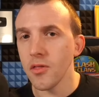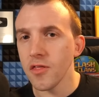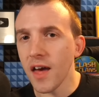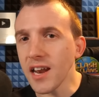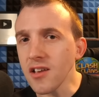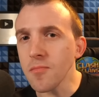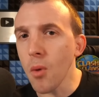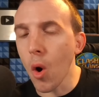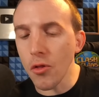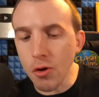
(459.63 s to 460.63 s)
That is
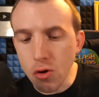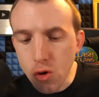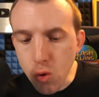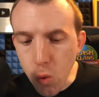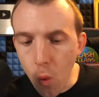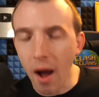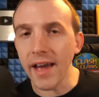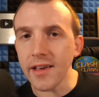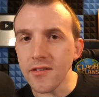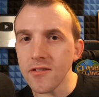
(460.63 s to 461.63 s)
more than
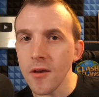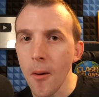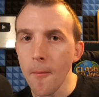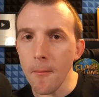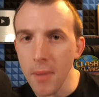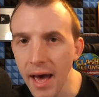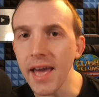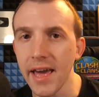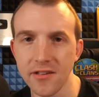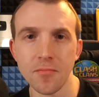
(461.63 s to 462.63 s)
twice my
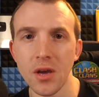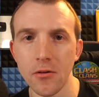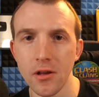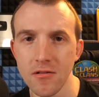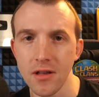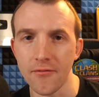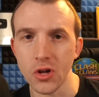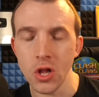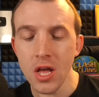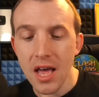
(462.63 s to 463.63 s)
experience
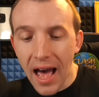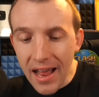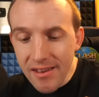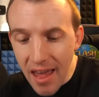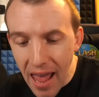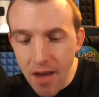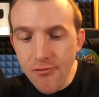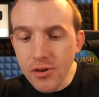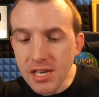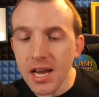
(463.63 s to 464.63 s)
level, and
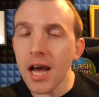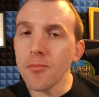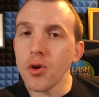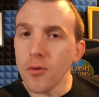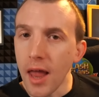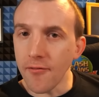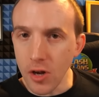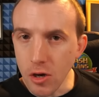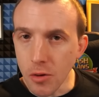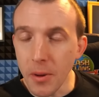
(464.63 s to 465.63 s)
every time you level
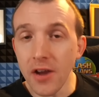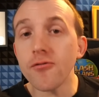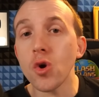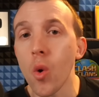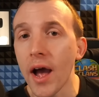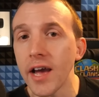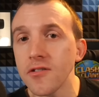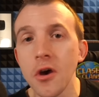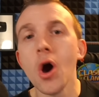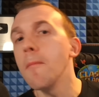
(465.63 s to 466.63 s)
up, it requires
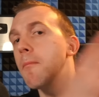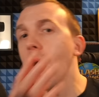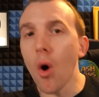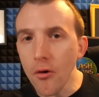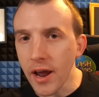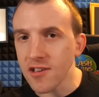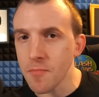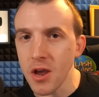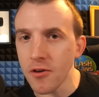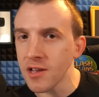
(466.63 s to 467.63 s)
more
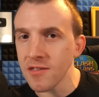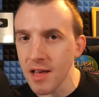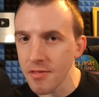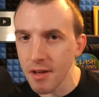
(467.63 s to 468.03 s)
experience than the